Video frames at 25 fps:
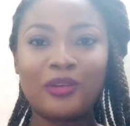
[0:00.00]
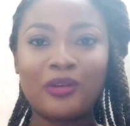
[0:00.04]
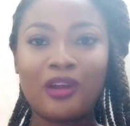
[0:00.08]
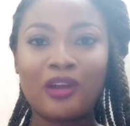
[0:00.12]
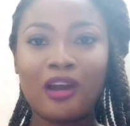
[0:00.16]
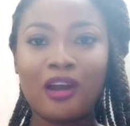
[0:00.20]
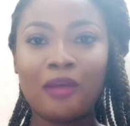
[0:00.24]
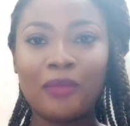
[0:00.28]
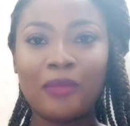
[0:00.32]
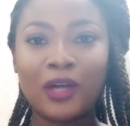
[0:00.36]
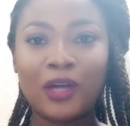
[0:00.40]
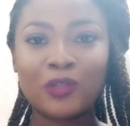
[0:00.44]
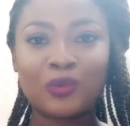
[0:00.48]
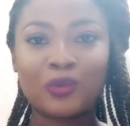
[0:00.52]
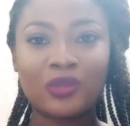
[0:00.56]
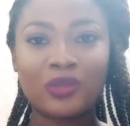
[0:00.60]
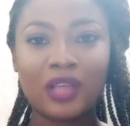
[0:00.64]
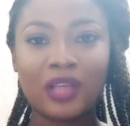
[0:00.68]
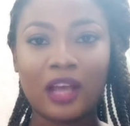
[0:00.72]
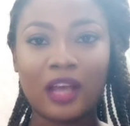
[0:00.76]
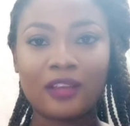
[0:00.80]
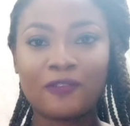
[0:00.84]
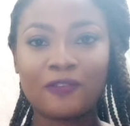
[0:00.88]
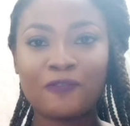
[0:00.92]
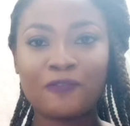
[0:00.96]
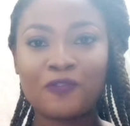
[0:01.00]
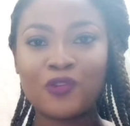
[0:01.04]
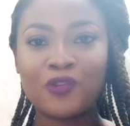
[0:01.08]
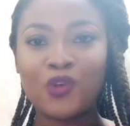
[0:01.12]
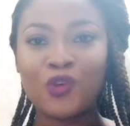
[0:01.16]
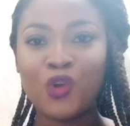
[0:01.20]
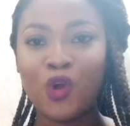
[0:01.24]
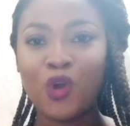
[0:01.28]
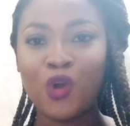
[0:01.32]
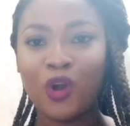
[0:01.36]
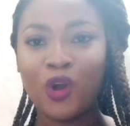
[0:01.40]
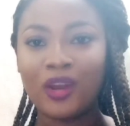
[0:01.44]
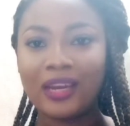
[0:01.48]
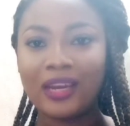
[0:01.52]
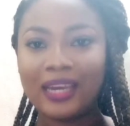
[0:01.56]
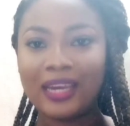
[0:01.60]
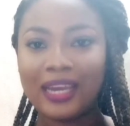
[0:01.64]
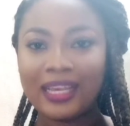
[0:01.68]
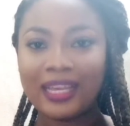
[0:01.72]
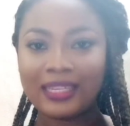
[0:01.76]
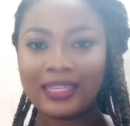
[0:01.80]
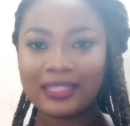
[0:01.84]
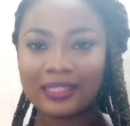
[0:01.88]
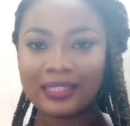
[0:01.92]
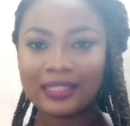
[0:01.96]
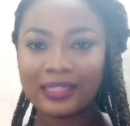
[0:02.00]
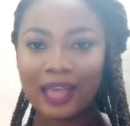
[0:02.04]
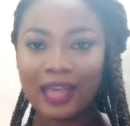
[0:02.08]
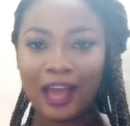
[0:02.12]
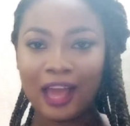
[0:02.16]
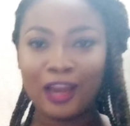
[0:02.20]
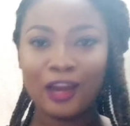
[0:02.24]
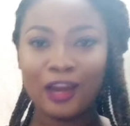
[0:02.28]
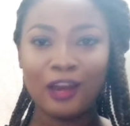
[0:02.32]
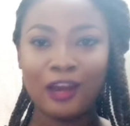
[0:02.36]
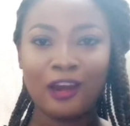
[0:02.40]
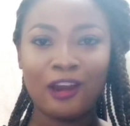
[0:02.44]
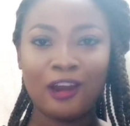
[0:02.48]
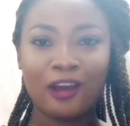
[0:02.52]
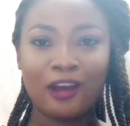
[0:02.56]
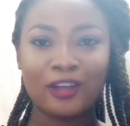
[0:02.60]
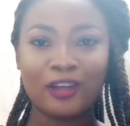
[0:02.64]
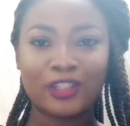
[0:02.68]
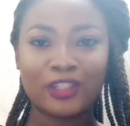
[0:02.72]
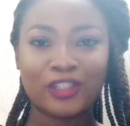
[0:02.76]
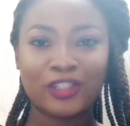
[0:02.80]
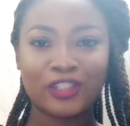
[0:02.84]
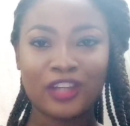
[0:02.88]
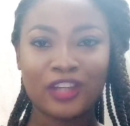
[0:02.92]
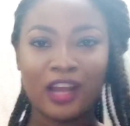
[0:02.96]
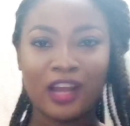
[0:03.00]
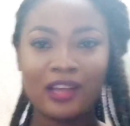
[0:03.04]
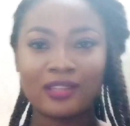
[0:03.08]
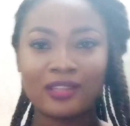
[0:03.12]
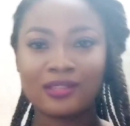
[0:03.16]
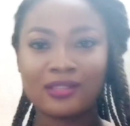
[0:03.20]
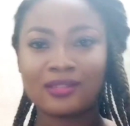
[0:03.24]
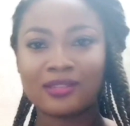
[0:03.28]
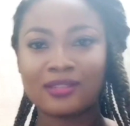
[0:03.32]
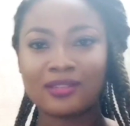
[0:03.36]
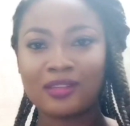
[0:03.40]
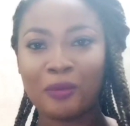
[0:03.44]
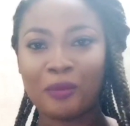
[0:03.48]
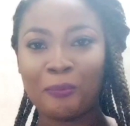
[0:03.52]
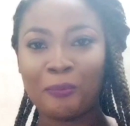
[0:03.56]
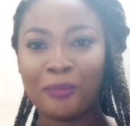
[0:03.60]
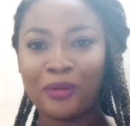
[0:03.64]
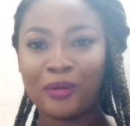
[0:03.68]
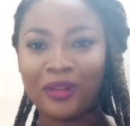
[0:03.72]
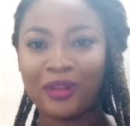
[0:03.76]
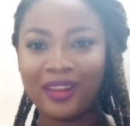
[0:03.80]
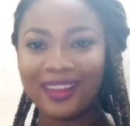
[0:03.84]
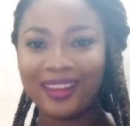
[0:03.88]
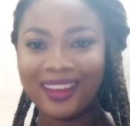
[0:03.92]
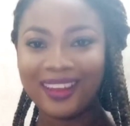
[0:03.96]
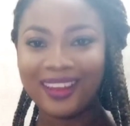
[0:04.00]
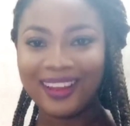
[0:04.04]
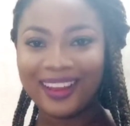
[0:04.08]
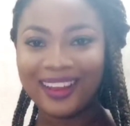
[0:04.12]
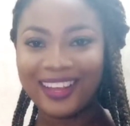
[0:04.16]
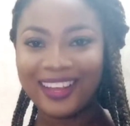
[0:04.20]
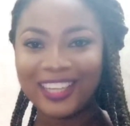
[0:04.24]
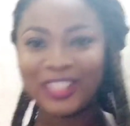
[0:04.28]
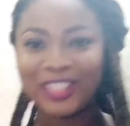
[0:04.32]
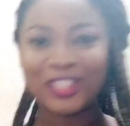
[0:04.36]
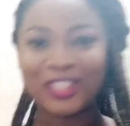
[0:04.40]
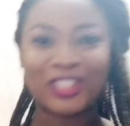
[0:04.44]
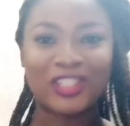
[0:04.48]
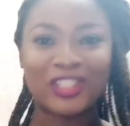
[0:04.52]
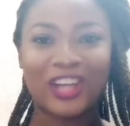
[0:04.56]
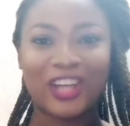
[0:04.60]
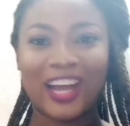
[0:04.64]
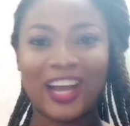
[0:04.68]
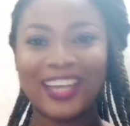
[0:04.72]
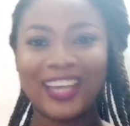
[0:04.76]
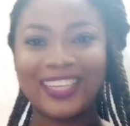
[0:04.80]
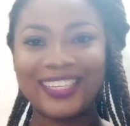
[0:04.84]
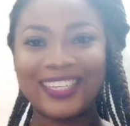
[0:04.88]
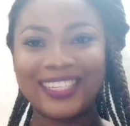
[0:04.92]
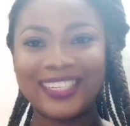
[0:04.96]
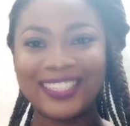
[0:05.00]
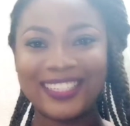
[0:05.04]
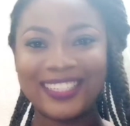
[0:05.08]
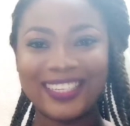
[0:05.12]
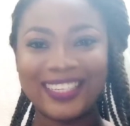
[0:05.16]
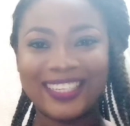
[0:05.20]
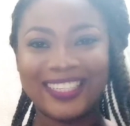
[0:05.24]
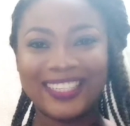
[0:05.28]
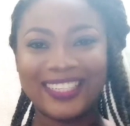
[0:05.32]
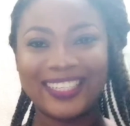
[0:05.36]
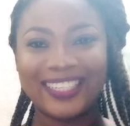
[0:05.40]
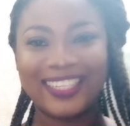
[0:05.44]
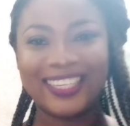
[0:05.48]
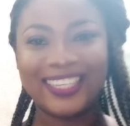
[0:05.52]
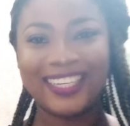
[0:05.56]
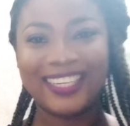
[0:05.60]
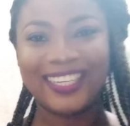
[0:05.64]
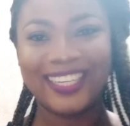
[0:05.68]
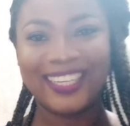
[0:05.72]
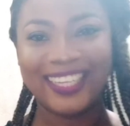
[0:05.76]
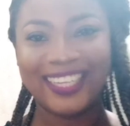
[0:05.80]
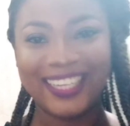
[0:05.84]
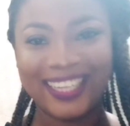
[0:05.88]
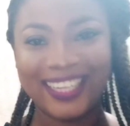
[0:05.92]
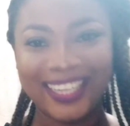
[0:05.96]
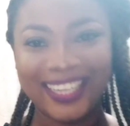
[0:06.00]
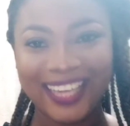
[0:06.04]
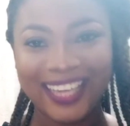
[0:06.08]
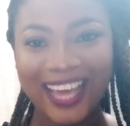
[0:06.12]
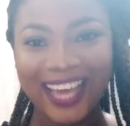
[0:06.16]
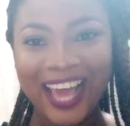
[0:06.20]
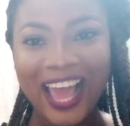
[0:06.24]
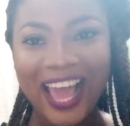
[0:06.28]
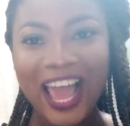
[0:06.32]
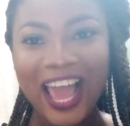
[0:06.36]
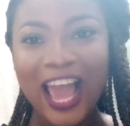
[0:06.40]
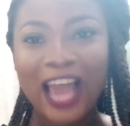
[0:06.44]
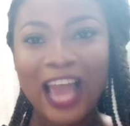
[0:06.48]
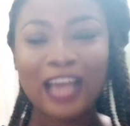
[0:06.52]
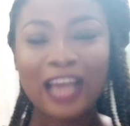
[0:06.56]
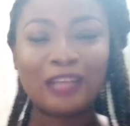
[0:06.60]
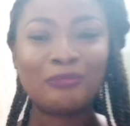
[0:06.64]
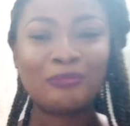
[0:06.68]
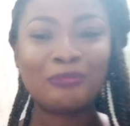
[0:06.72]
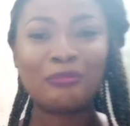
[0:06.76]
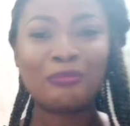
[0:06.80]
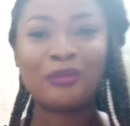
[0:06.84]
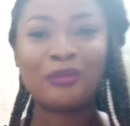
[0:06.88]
come out with that flawless, lush, supple, shining and